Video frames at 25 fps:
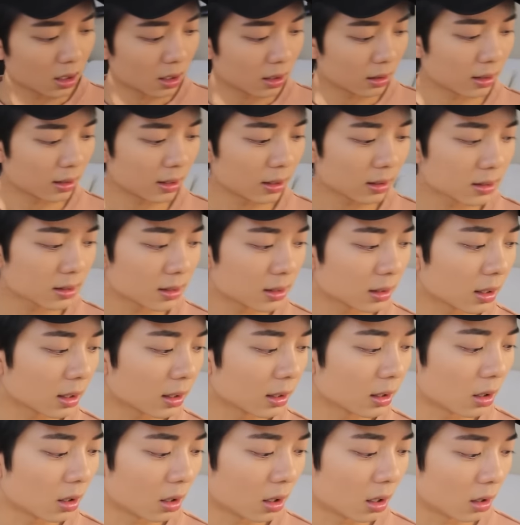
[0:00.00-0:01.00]
The next thing
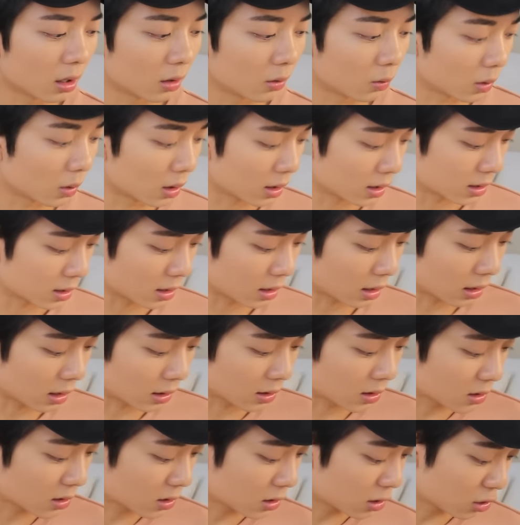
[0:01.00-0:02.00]
I got was a
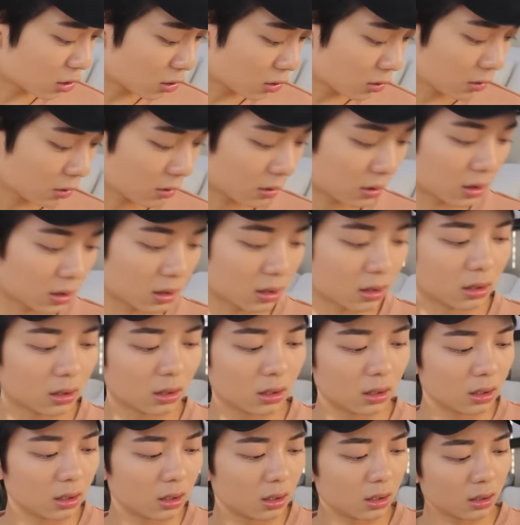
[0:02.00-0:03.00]
suit
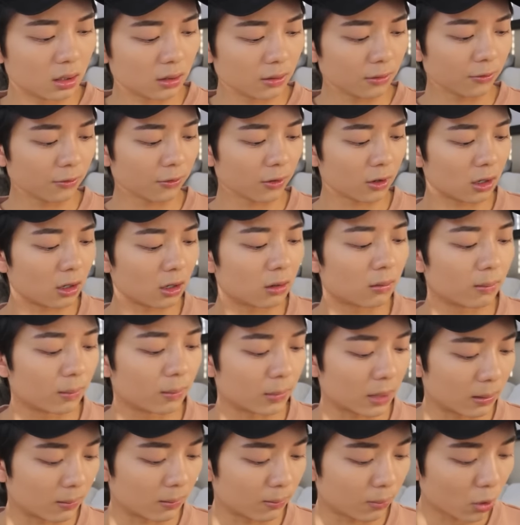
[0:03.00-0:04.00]

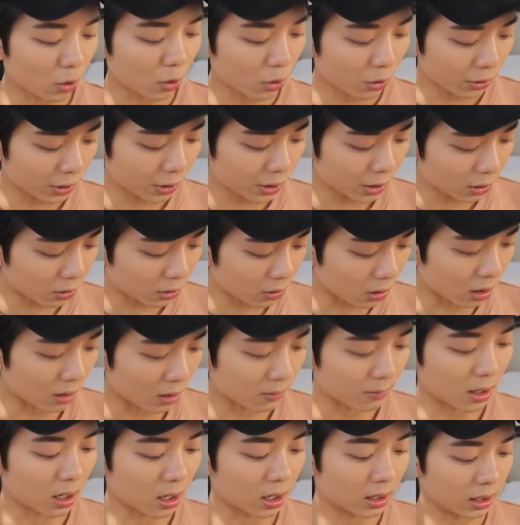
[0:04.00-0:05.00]
from Emporio
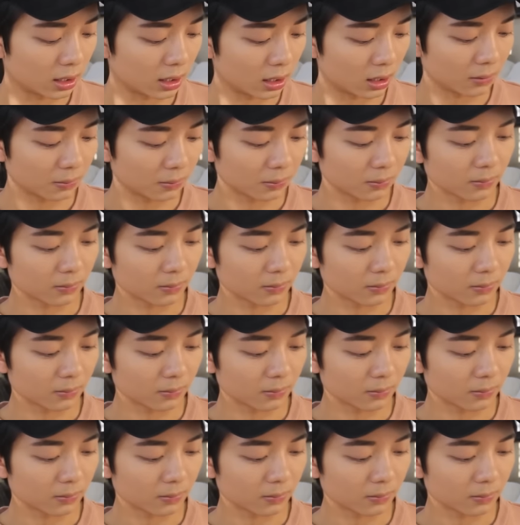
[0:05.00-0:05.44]
Armani.